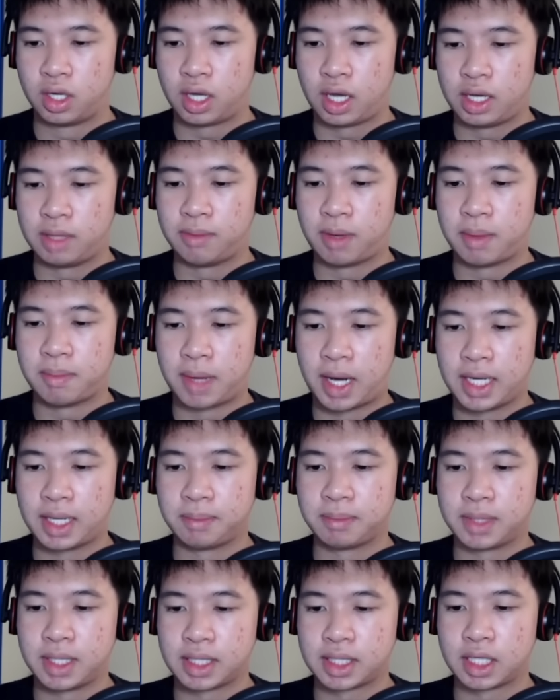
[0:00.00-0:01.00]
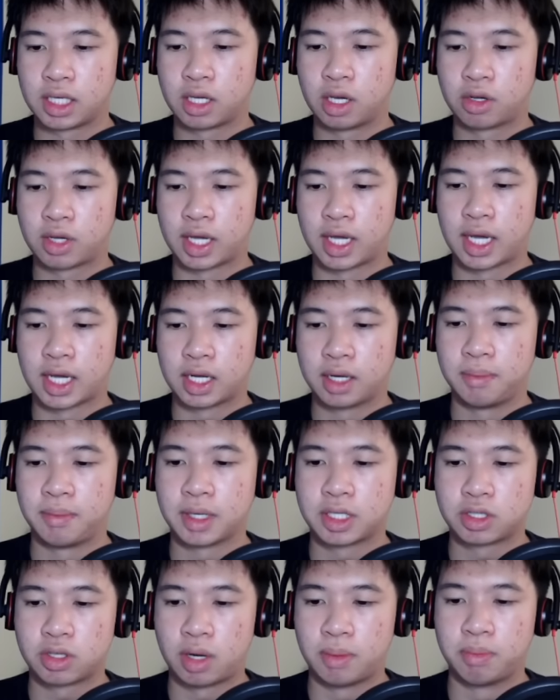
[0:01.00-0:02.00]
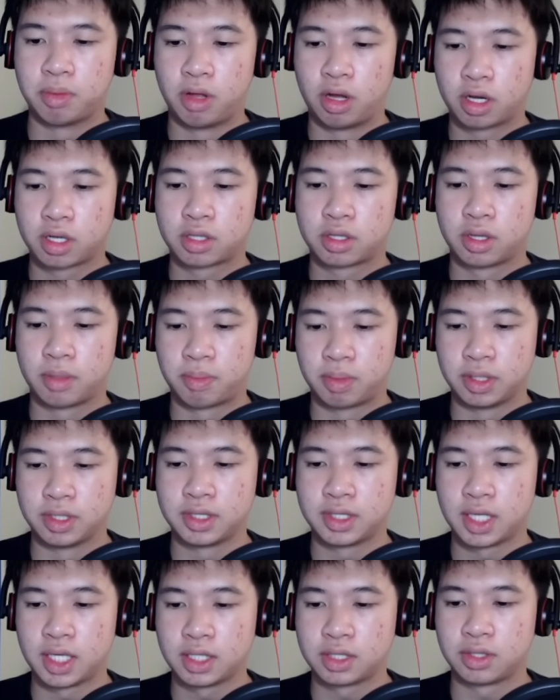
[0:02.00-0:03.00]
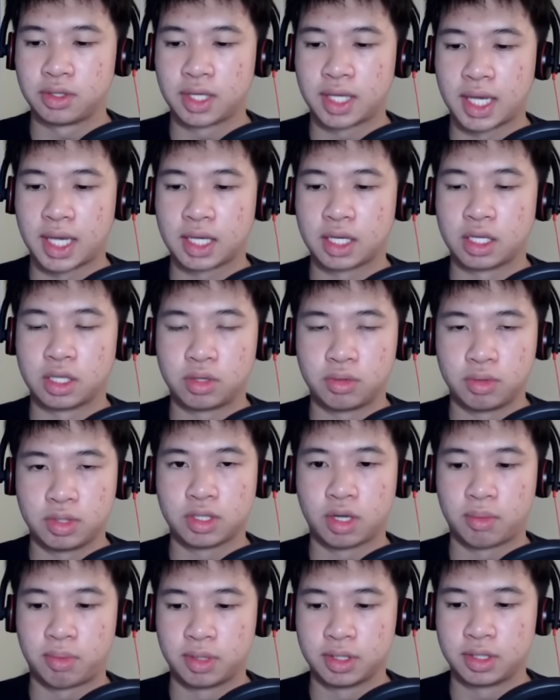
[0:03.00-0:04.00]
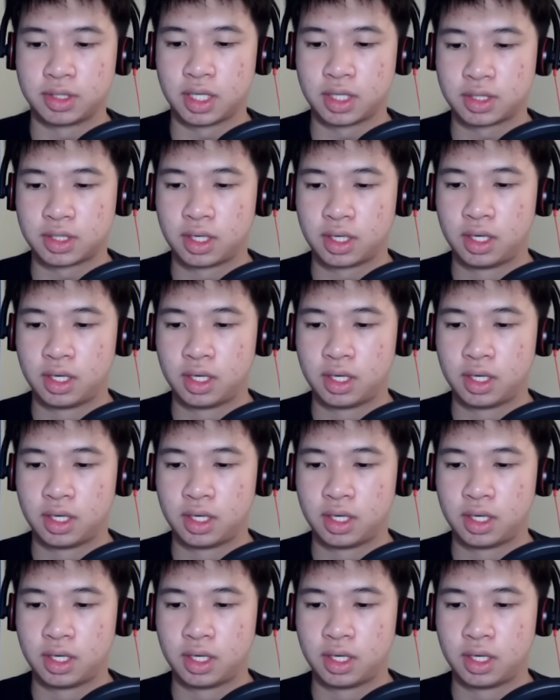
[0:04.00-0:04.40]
in my mind I'm thinking, okay, I gotta make sure I block the Princess so they can't get a 3-star Princess.